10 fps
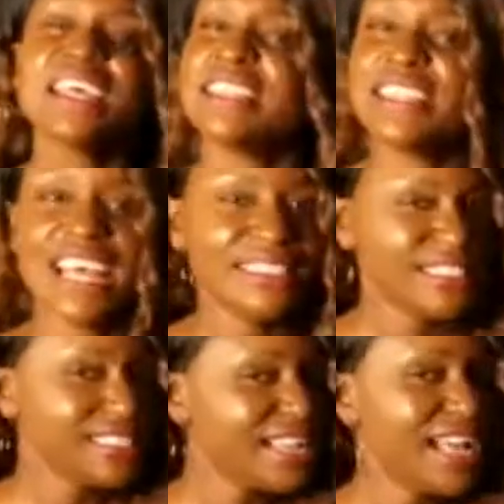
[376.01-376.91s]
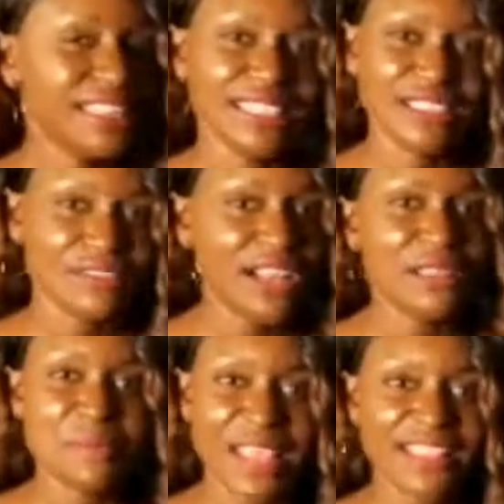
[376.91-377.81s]
that's not the
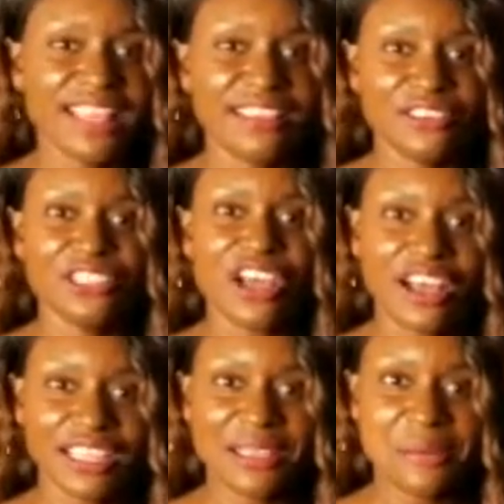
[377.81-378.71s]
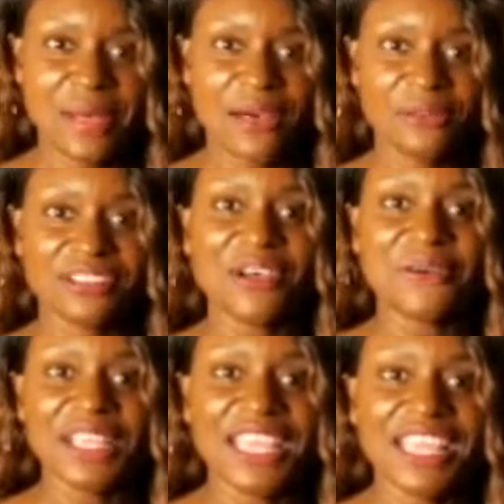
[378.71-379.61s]
development that they're talking about,
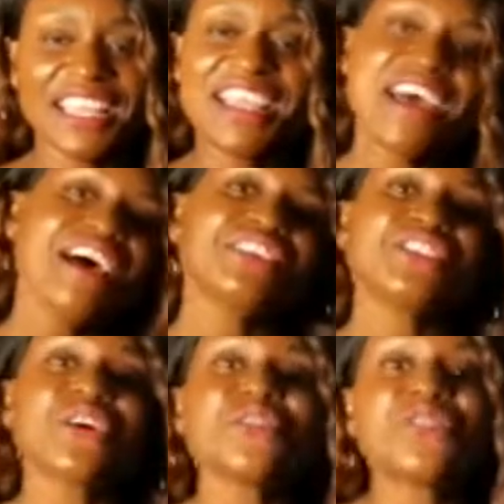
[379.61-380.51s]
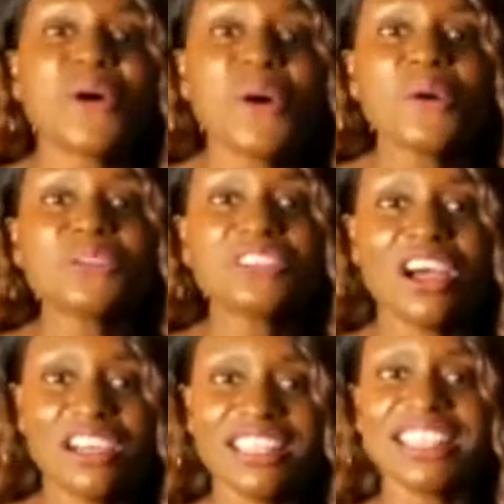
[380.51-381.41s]
okay? So those
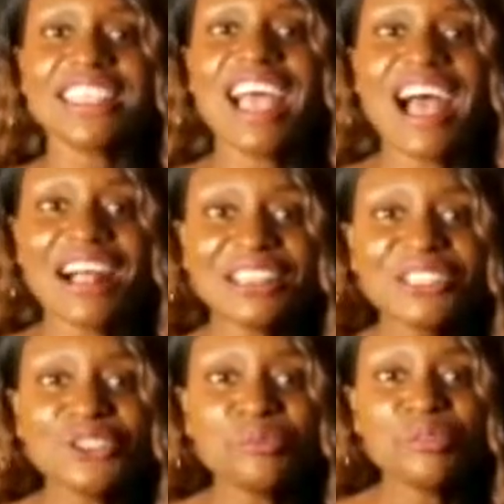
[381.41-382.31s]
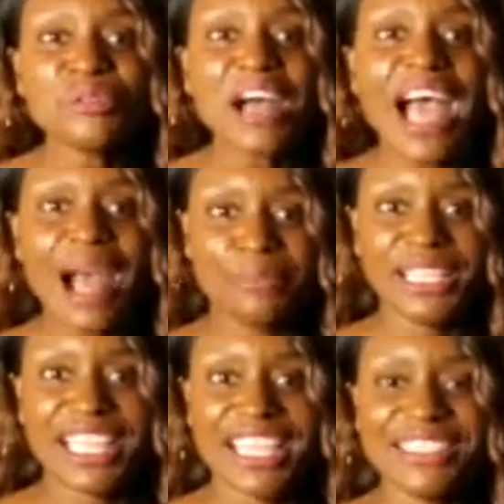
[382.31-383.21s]
are the eligible
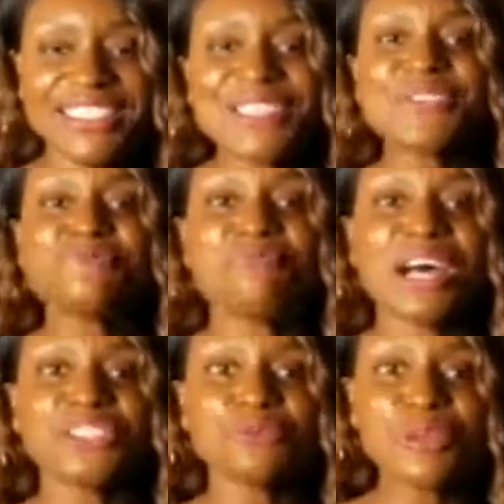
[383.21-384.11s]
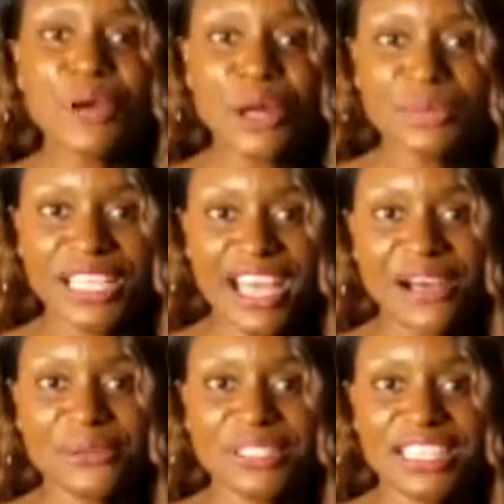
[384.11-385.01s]
applicants. You must be public
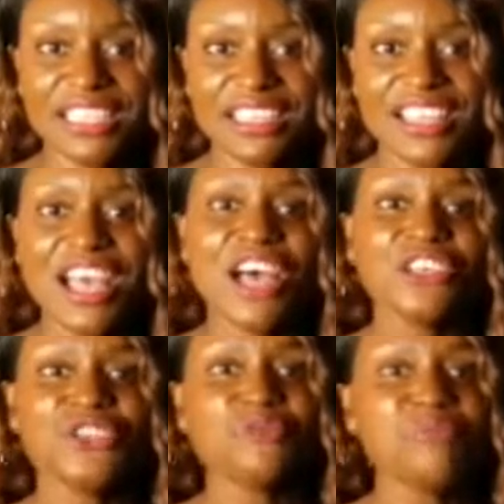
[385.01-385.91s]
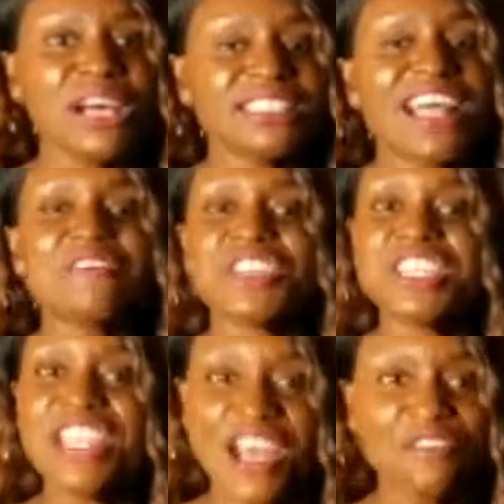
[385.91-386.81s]
housing. You must have
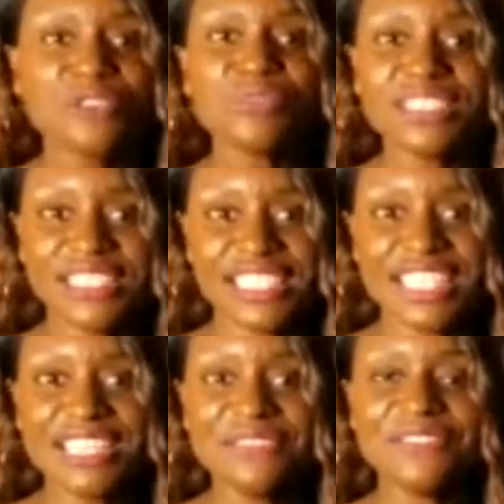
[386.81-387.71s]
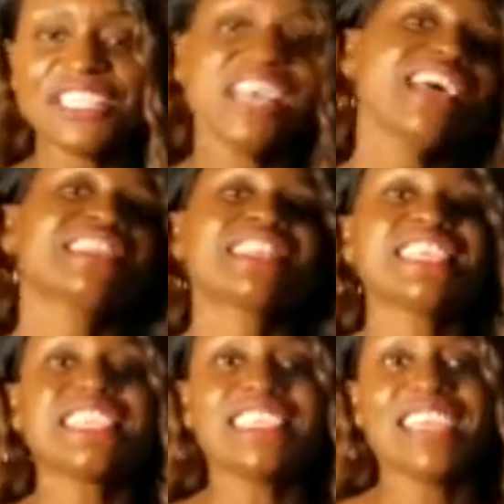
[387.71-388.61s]
never received
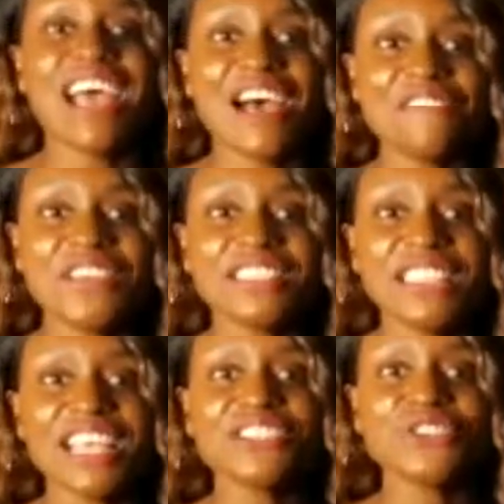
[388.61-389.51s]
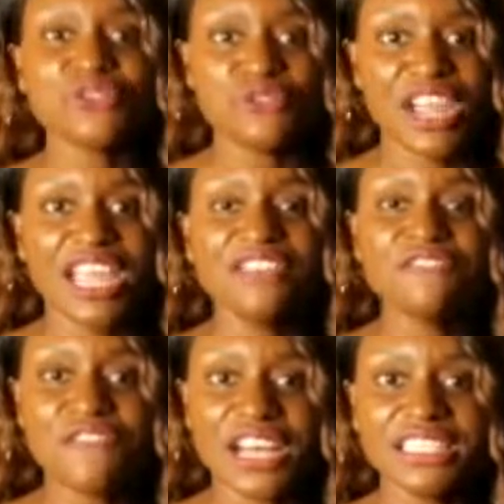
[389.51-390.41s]
the FSS grant
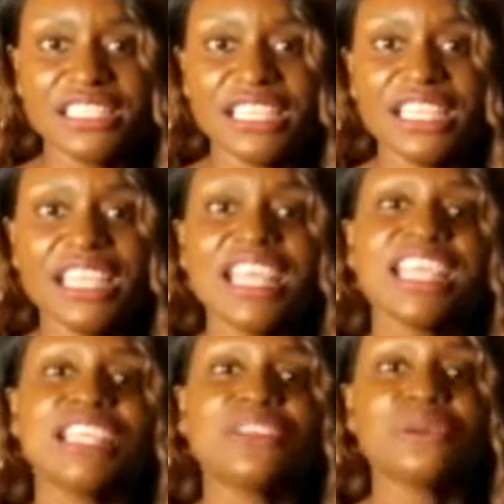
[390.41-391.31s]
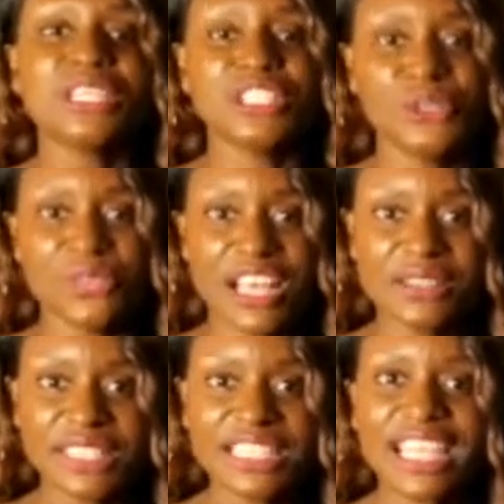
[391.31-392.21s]
funding either in
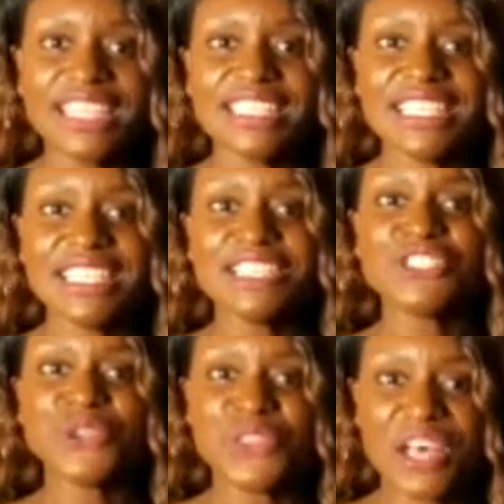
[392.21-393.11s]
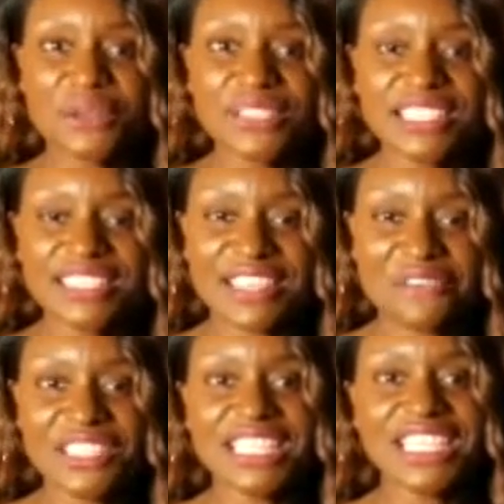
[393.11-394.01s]
2018,
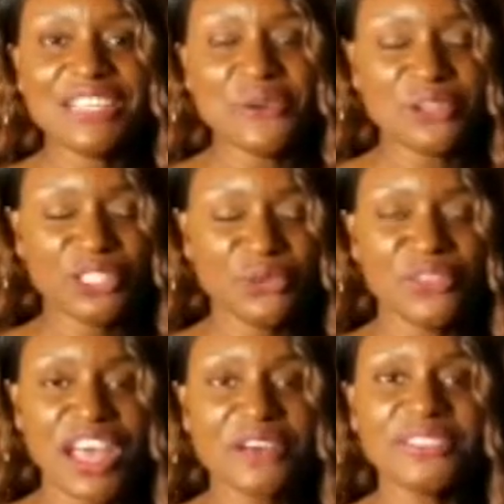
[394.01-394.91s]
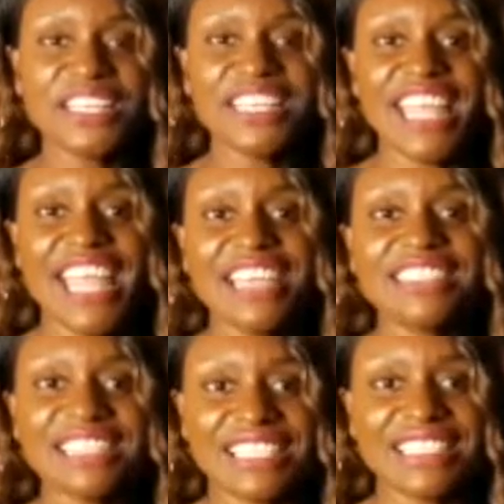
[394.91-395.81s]
2017, or
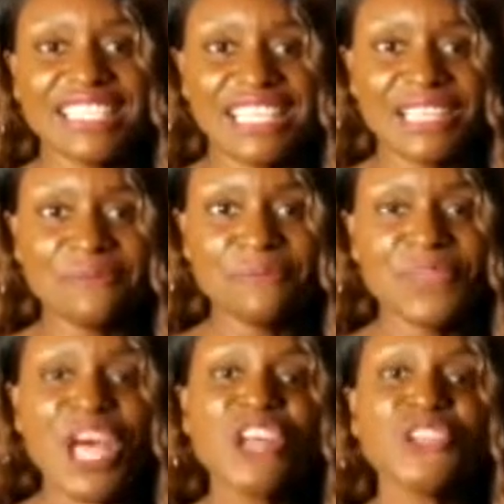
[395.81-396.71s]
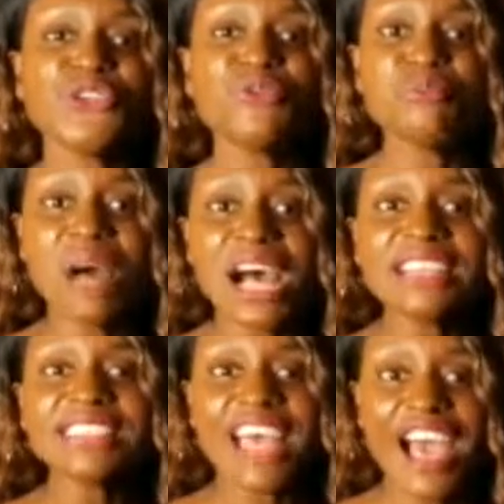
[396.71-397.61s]
2016. You
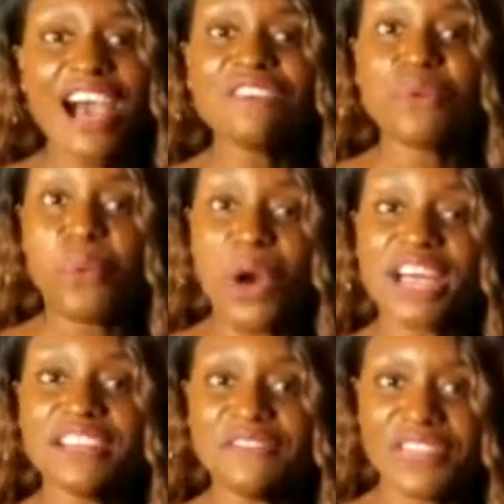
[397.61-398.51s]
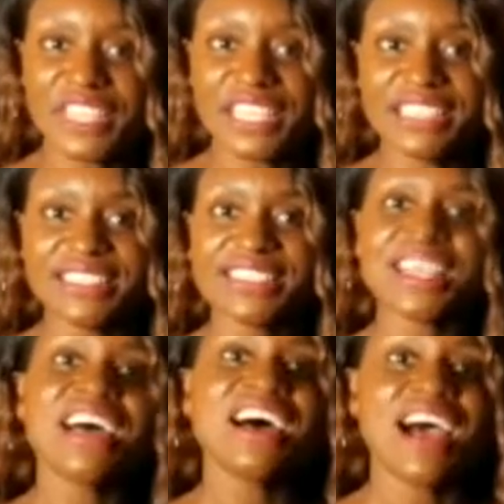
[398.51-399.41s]
must have one of these
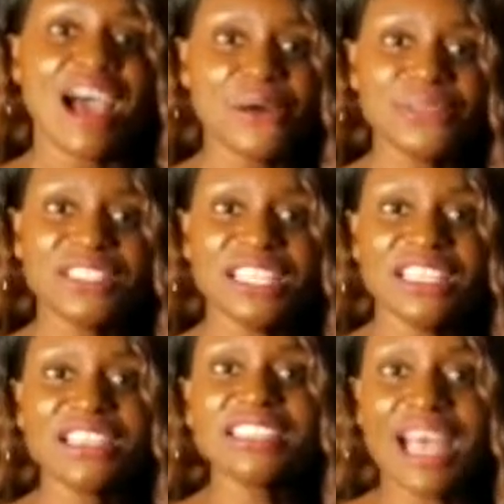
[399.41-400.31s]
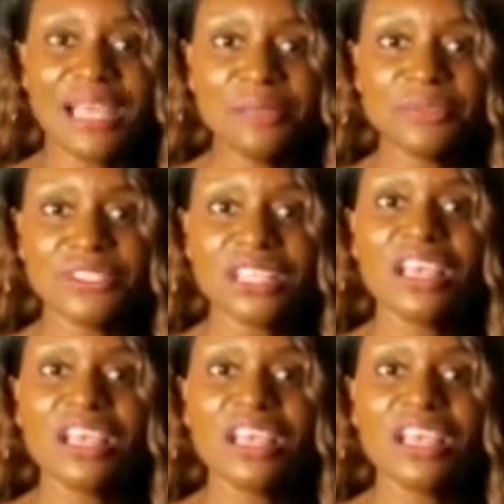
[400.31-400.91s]
housing types,